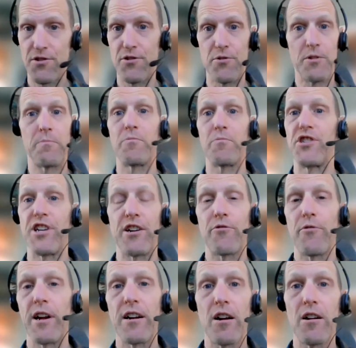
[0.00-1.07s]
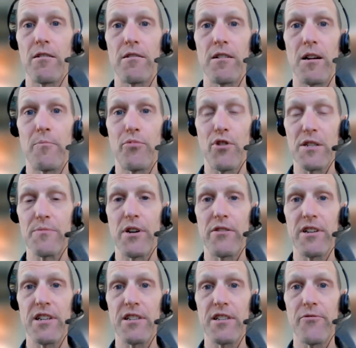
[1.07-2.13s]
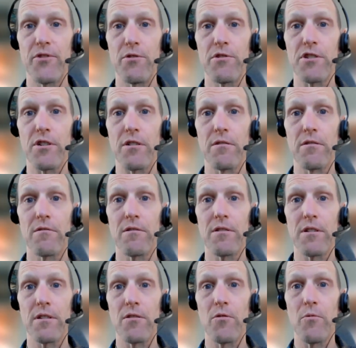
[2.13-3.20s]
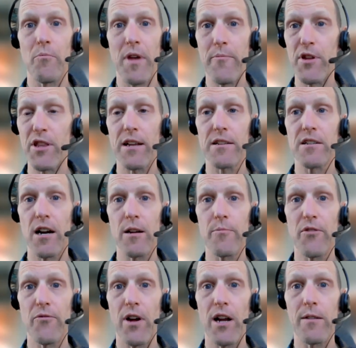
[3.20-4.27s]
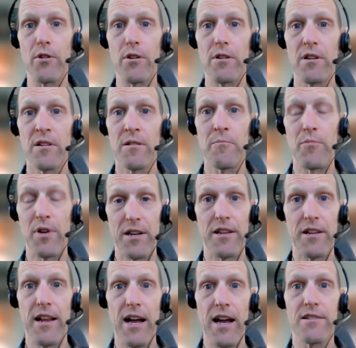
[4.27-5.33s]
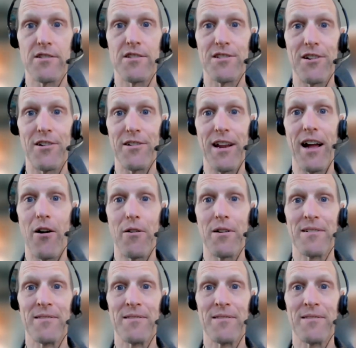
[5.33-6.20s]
to generate our prosperity in the future. You know, maybe that's carbon fiber, but it has to start now.